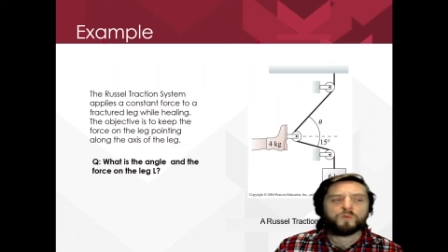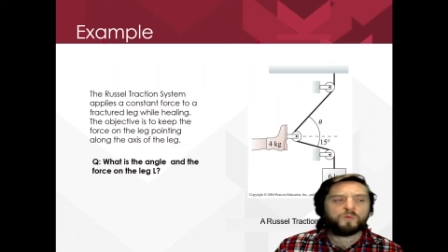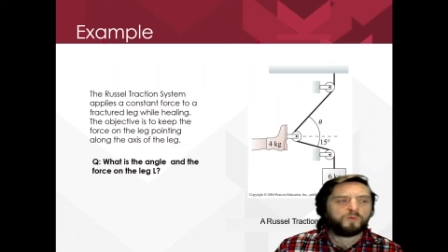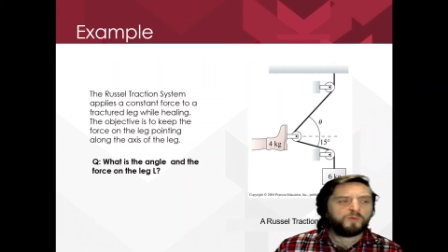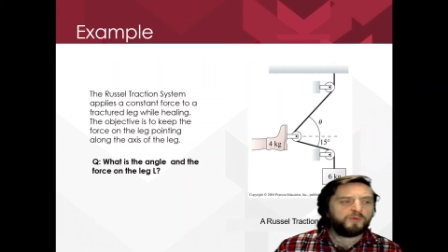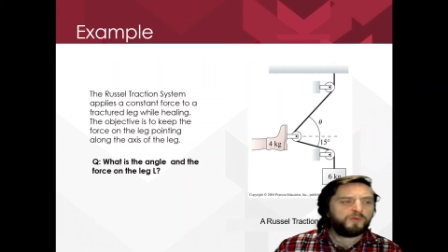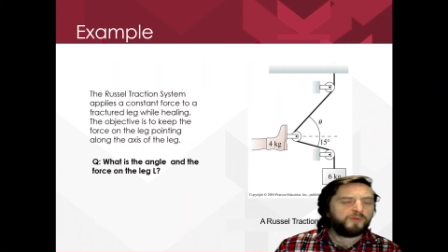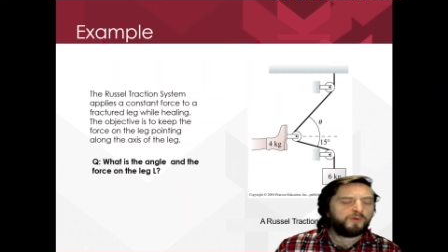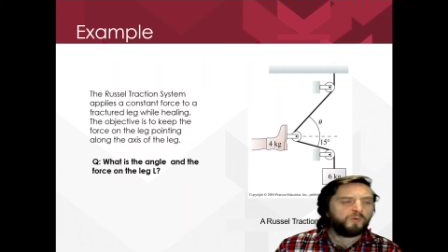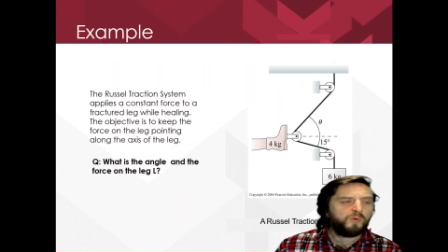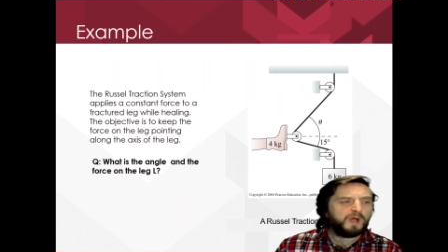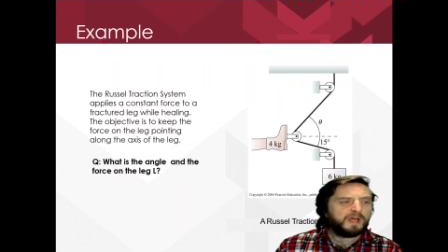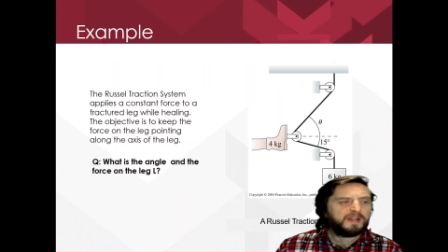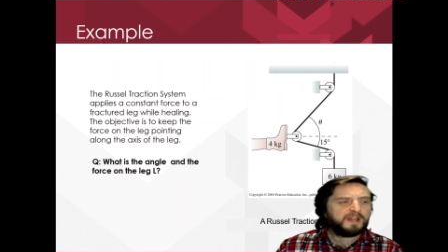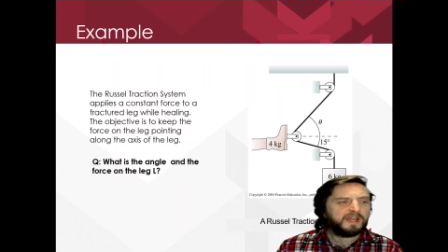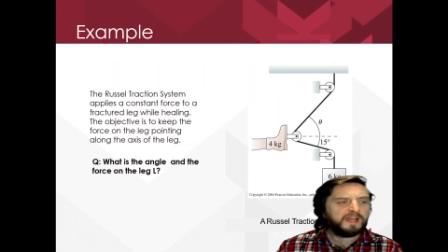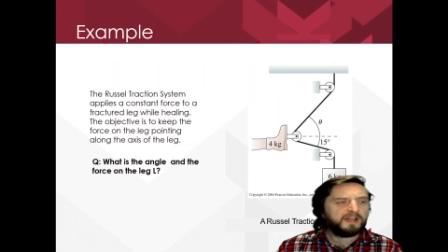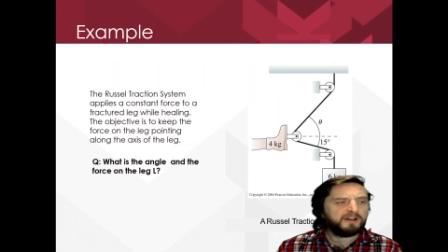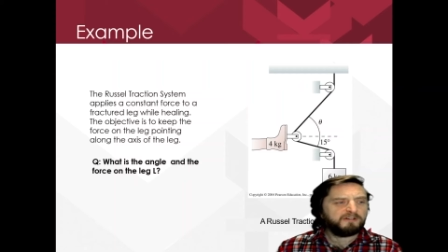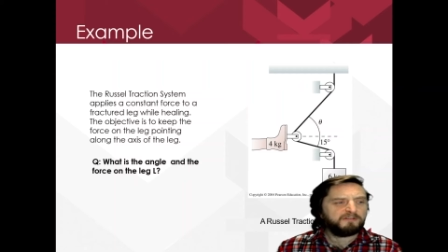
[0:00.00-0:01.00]
the way
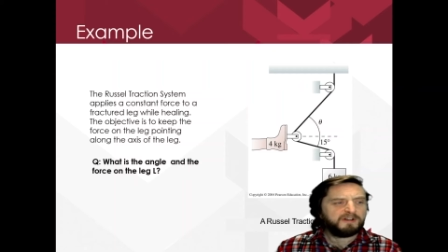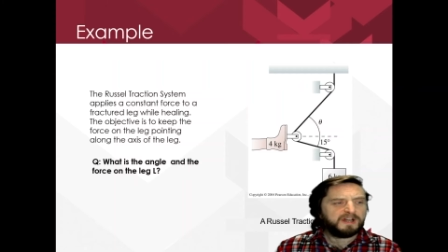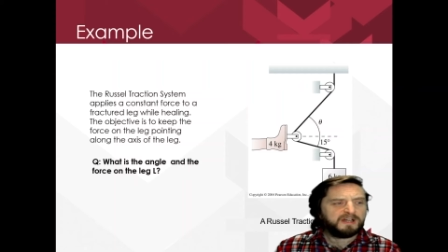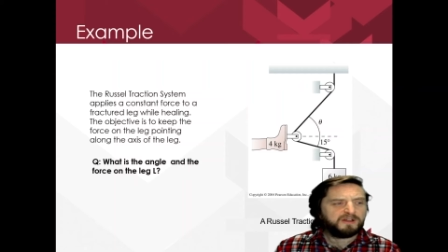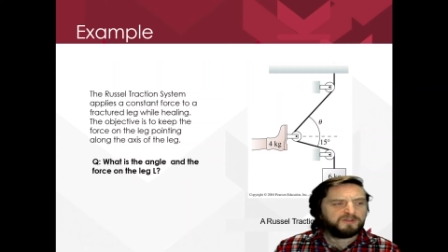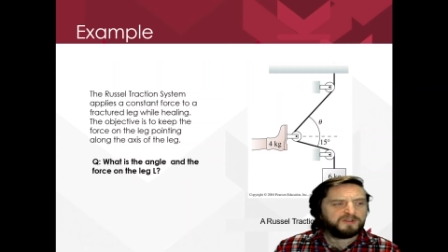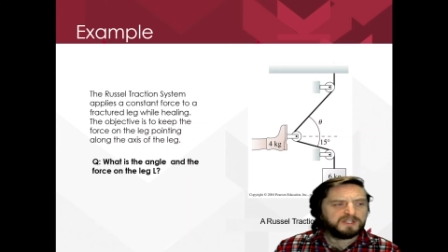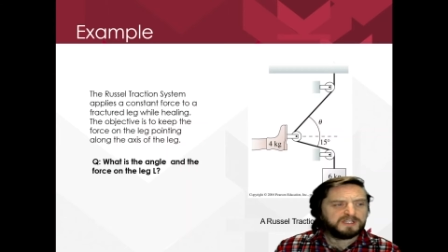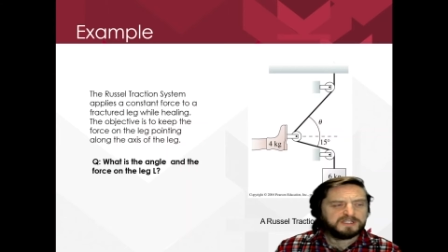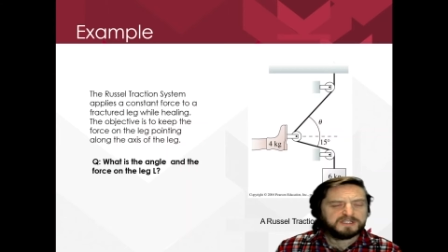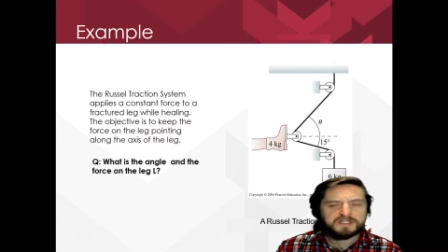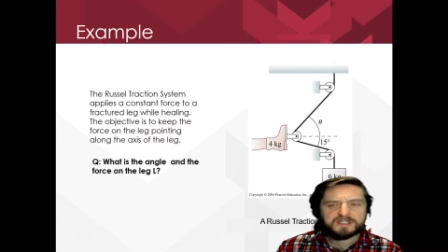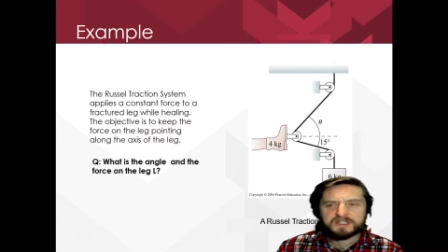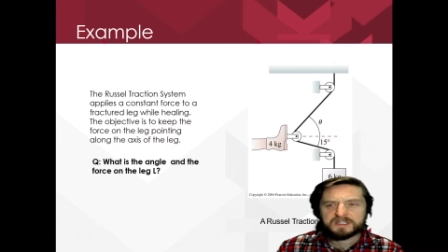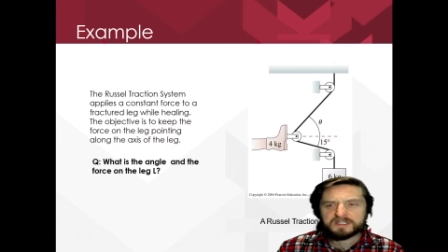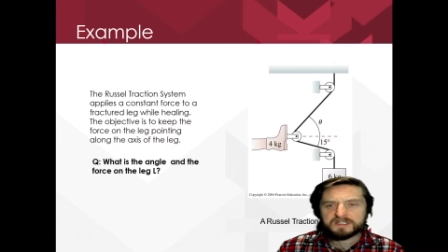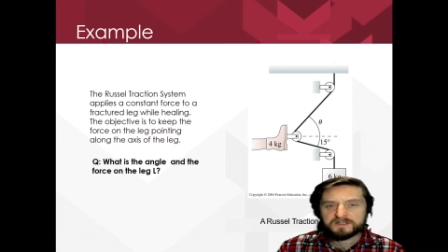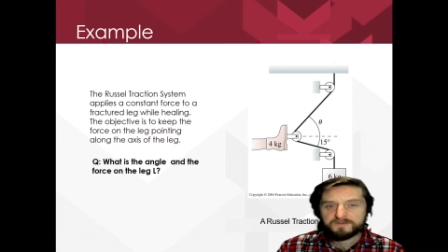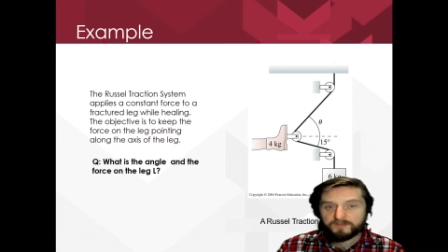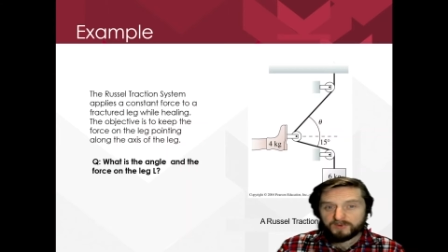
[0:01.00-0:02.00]
they get around this
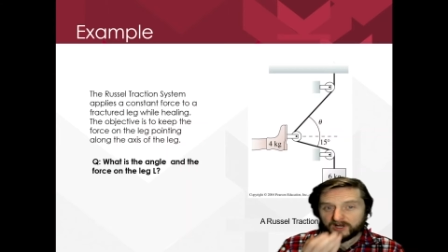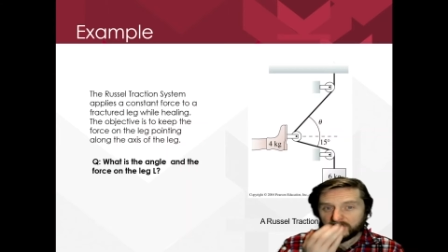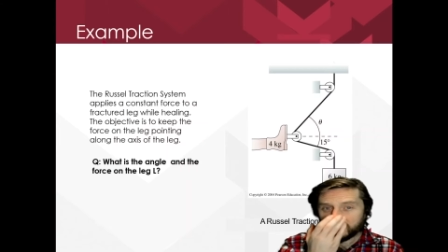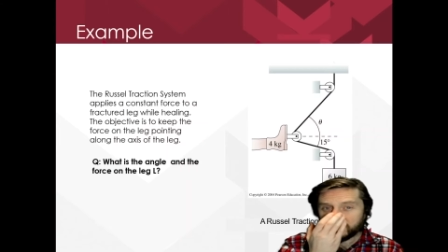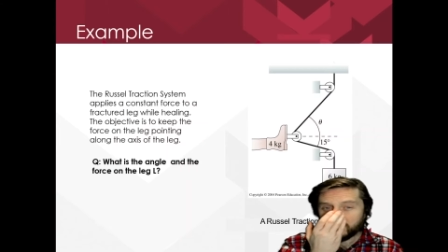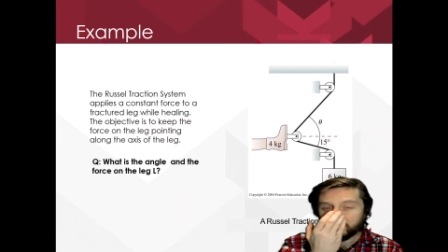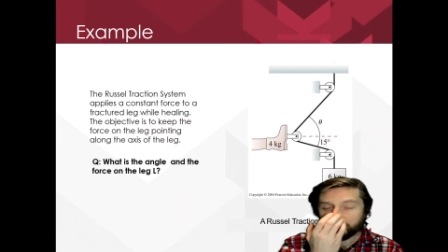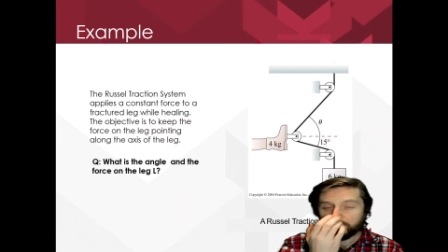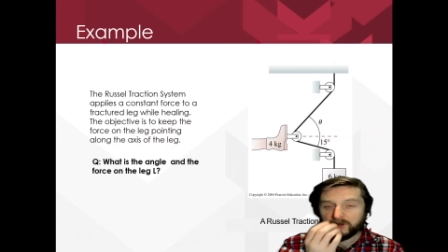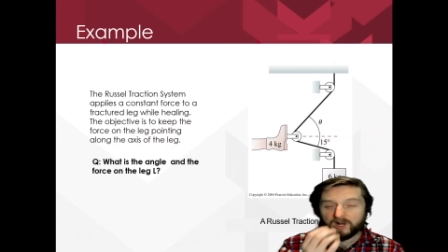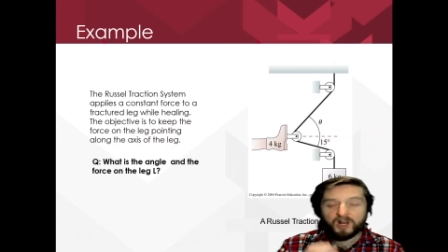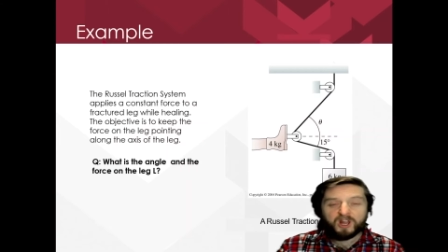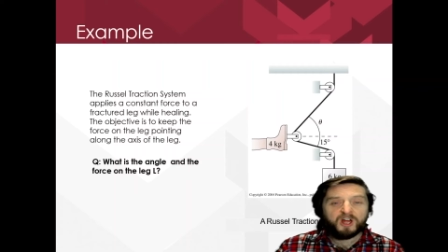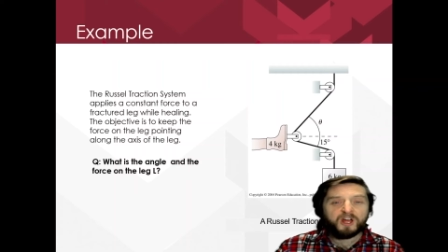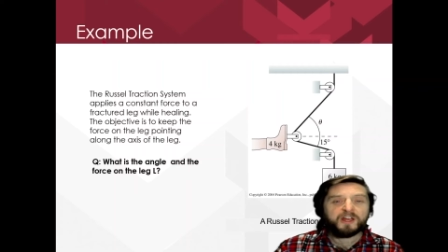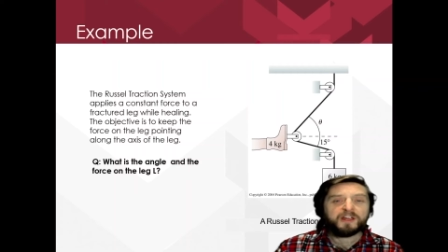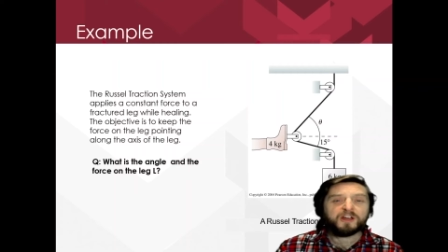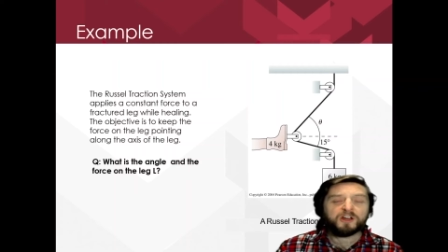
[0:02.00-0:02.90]
is by applying